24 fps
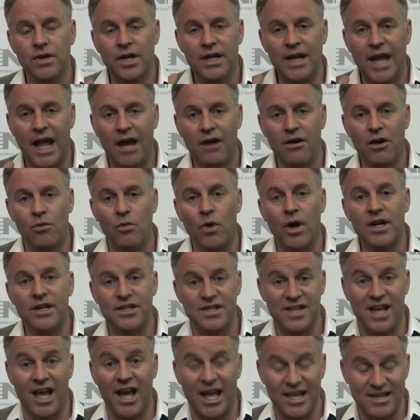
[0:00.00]
and how I wanted
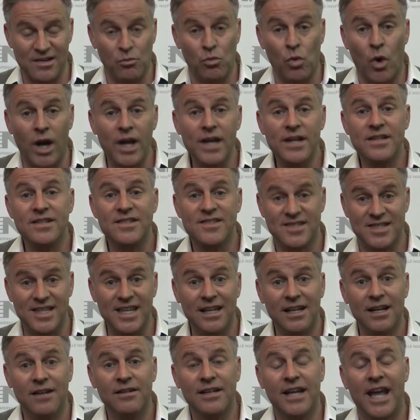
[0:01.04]
to see
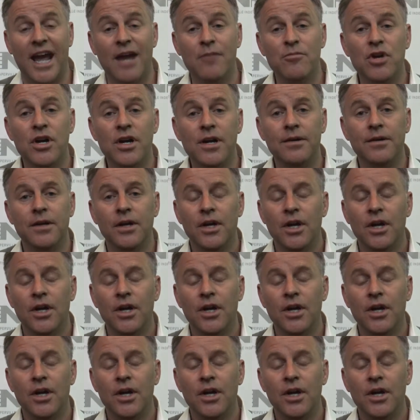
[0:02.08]
it on camera.